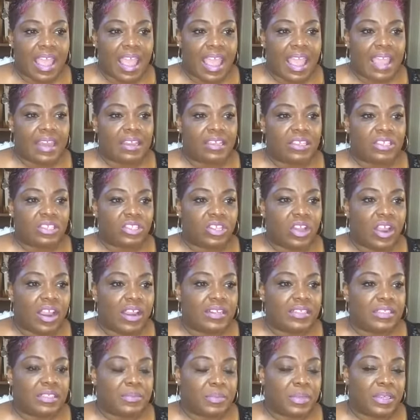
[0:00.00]
And it
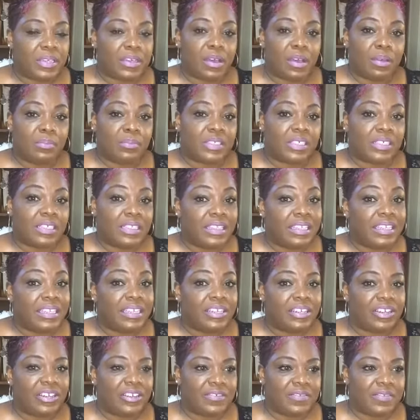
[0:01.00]
started to become
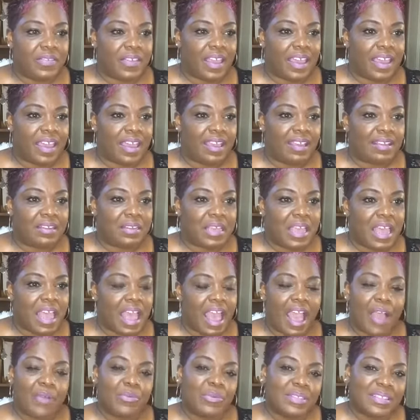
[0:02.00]
clear that
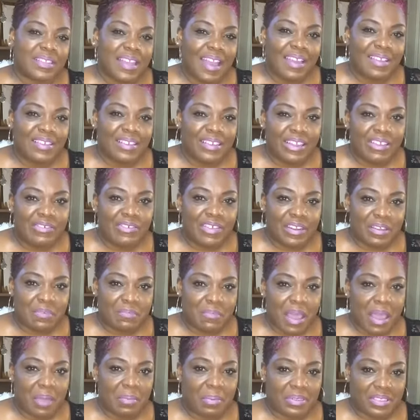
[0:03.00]
I was not living in
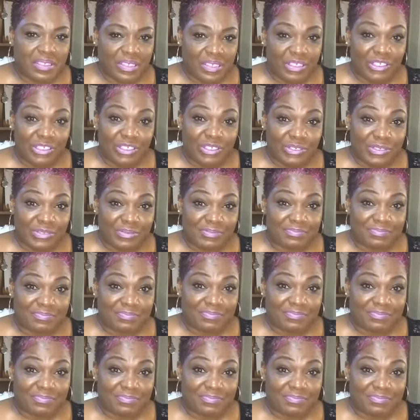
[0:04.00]
my potential.